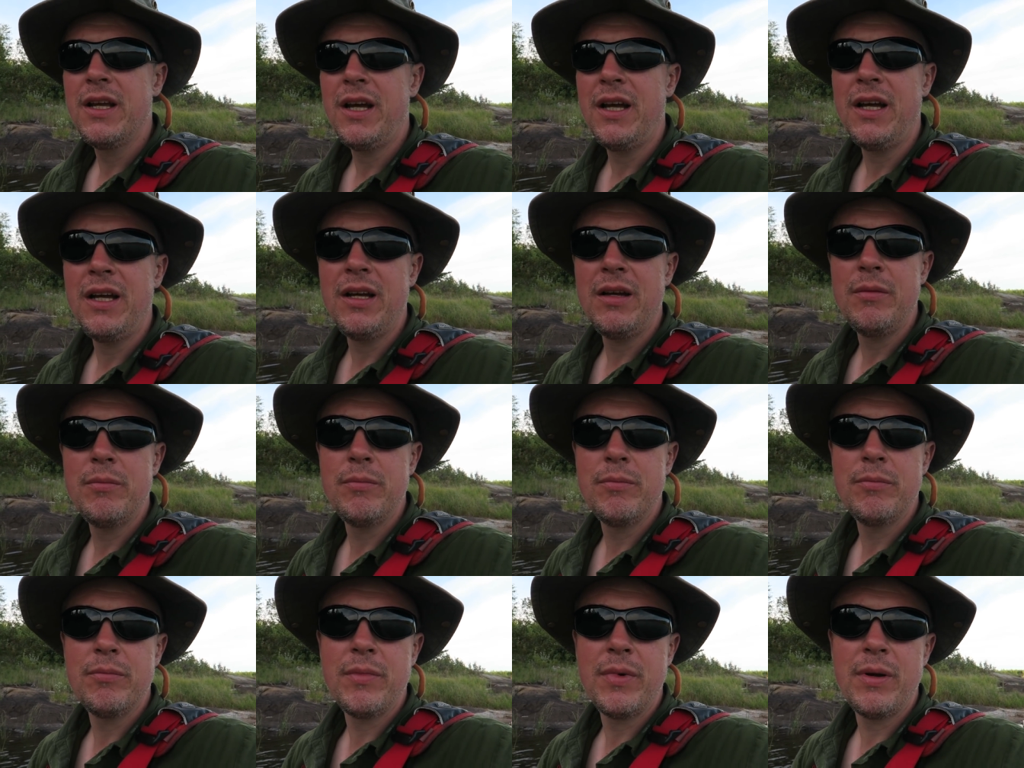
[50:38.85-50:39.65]

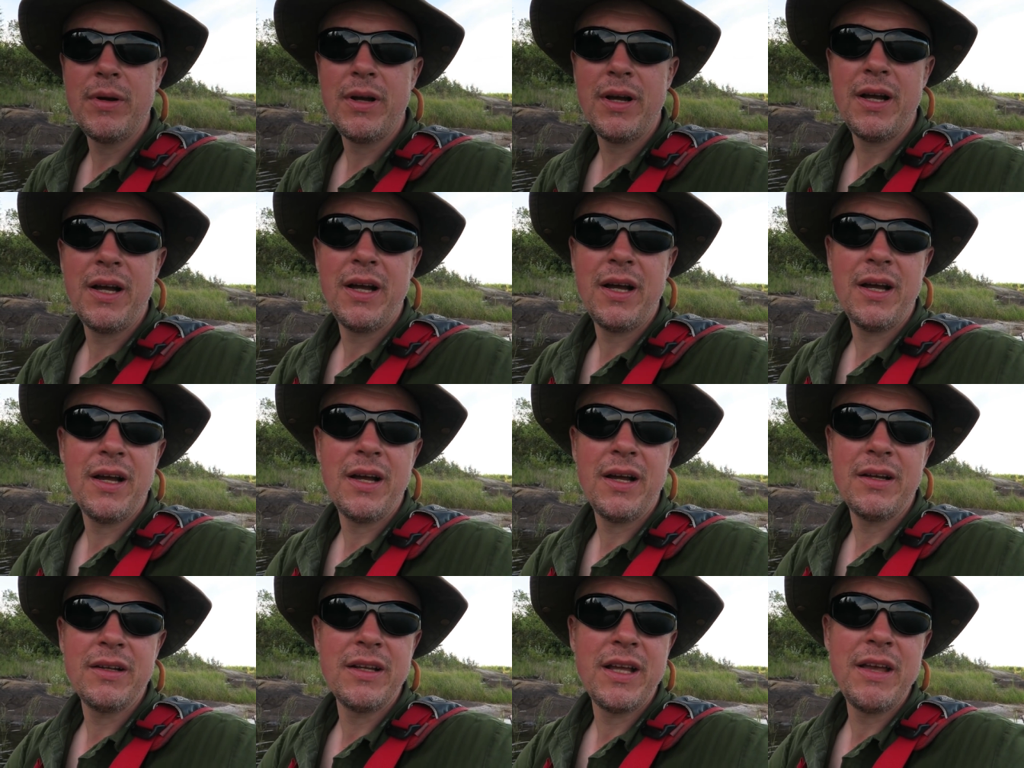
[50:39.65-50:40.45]

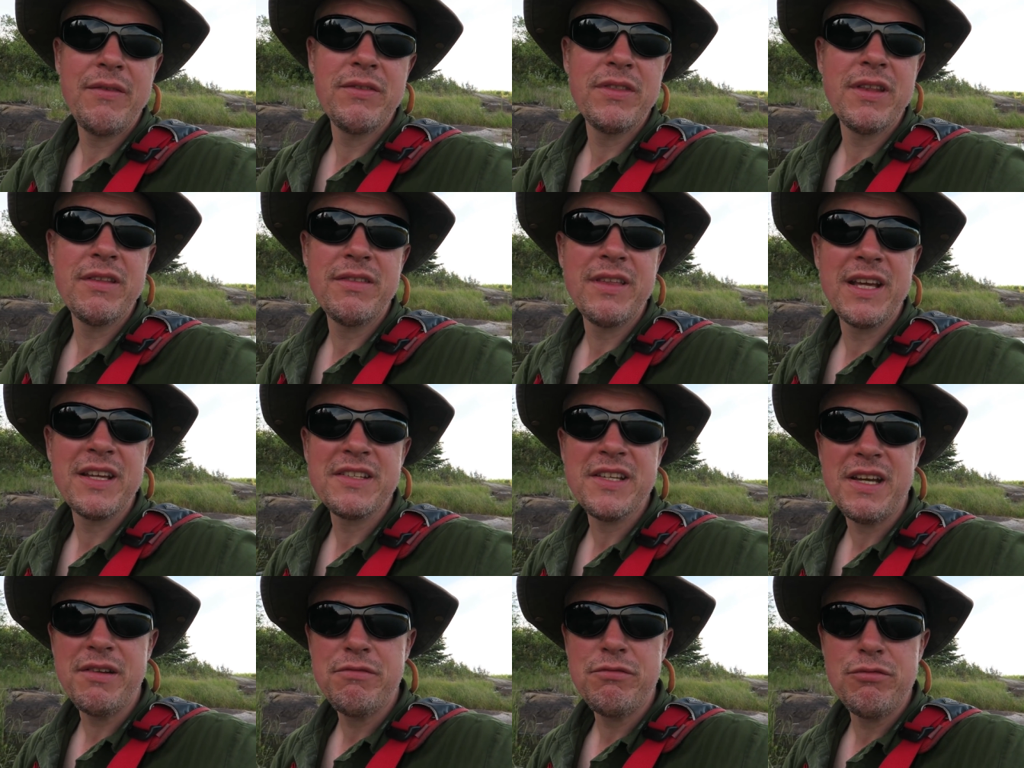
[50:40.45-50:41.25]
Even the
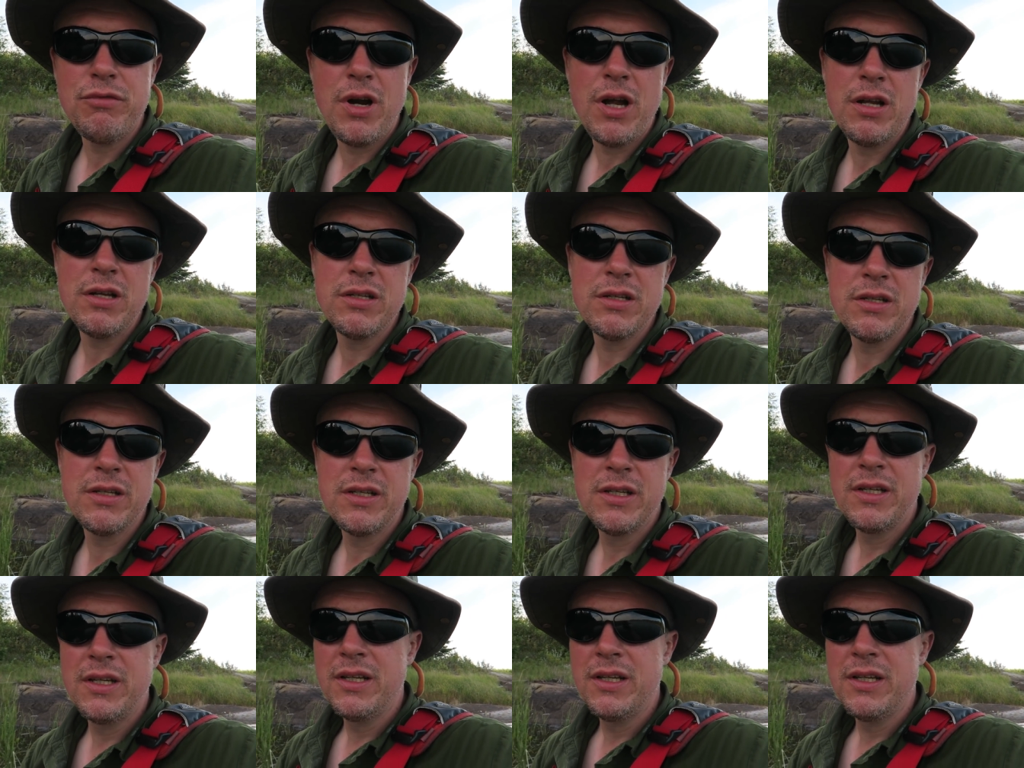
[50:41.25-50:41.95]
things I've run,